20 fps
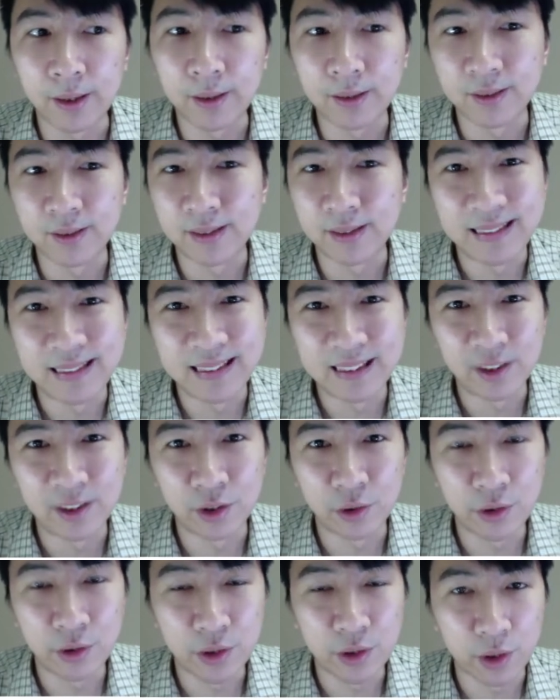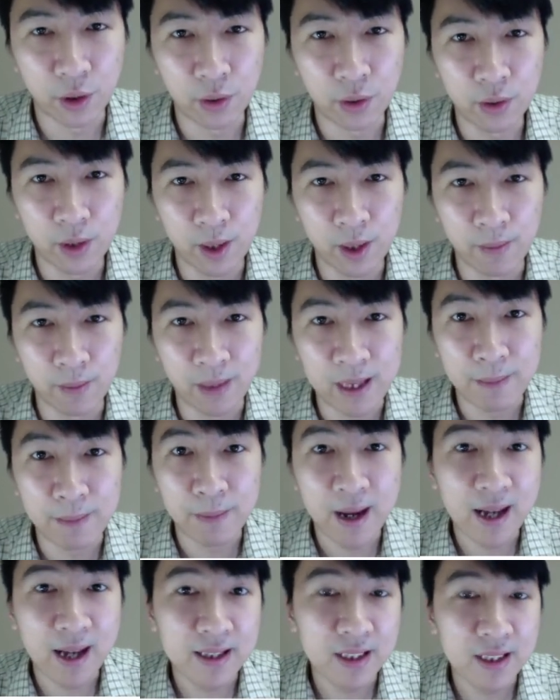he did not do so, but he
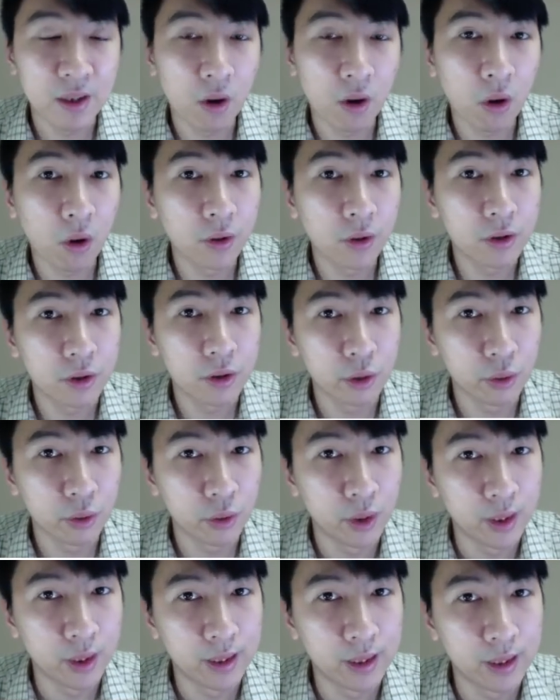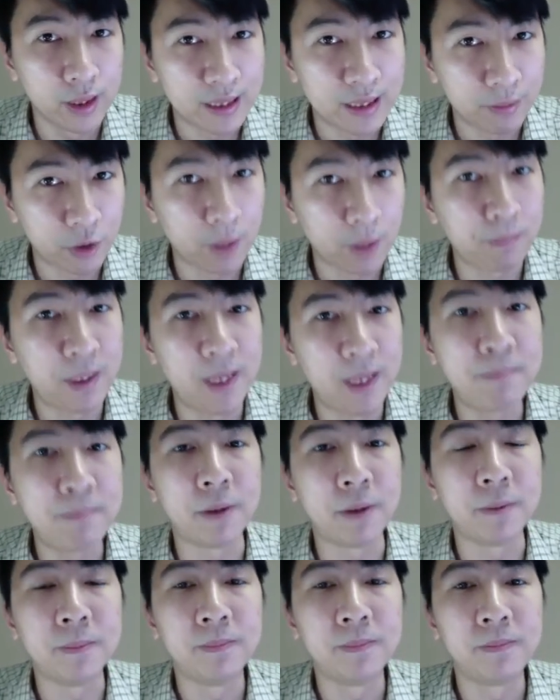passed it on to his subject
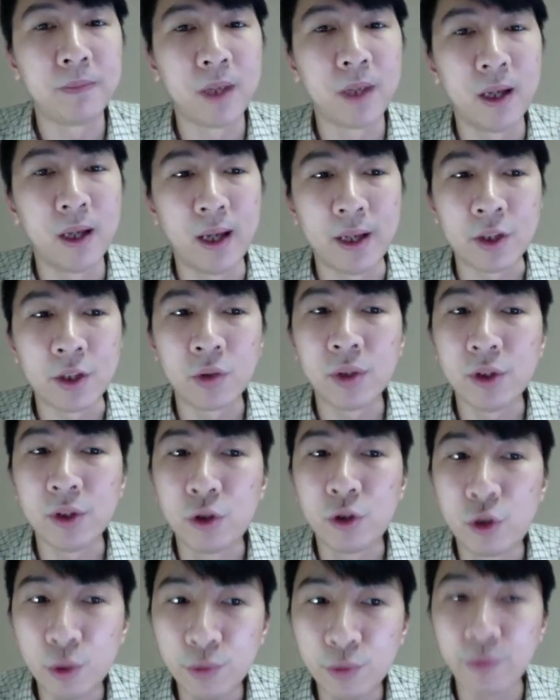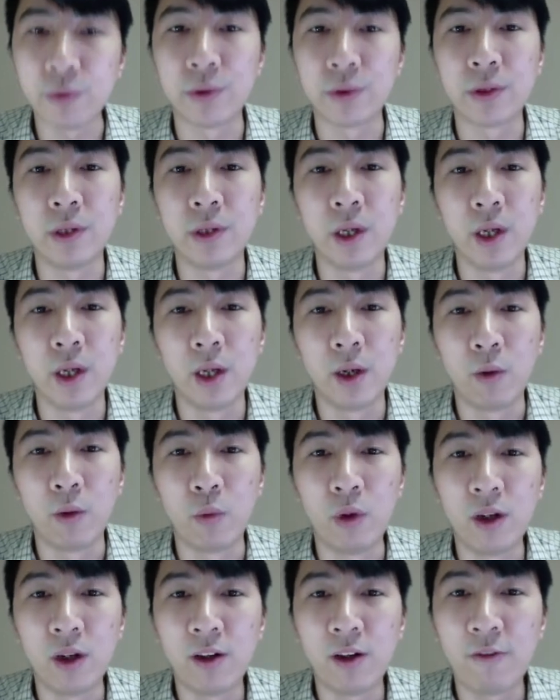people. And so the Jews
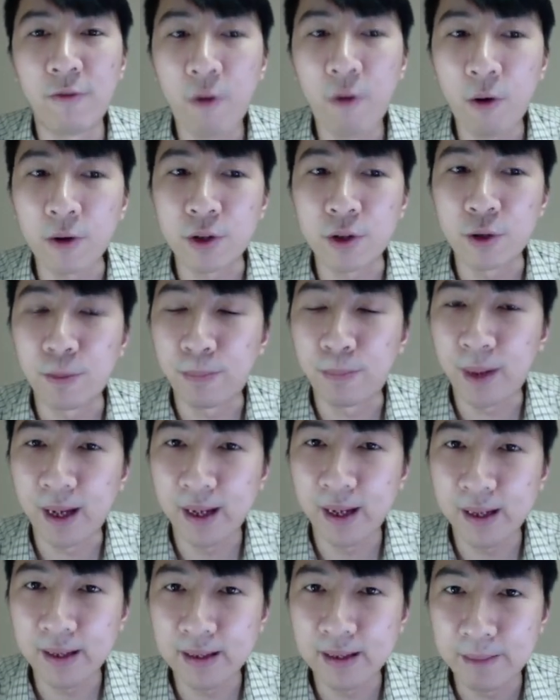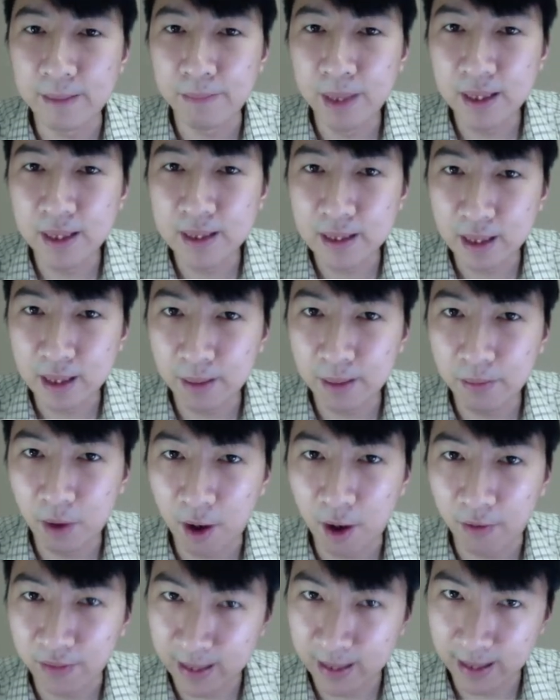were forced to pay that big sum
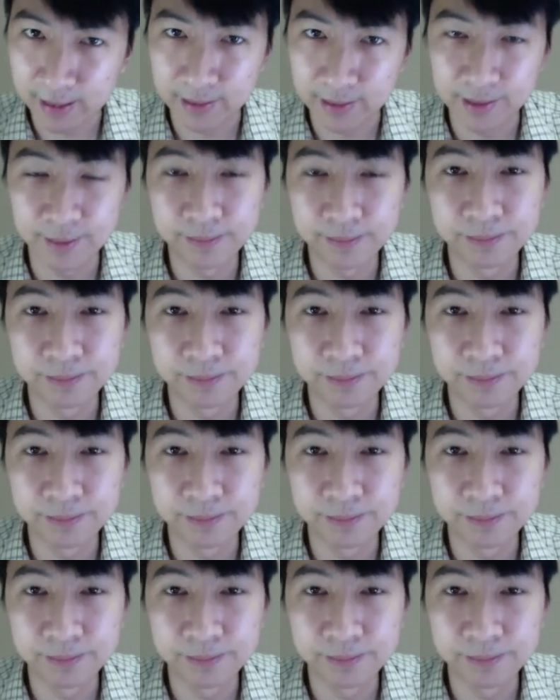of tax.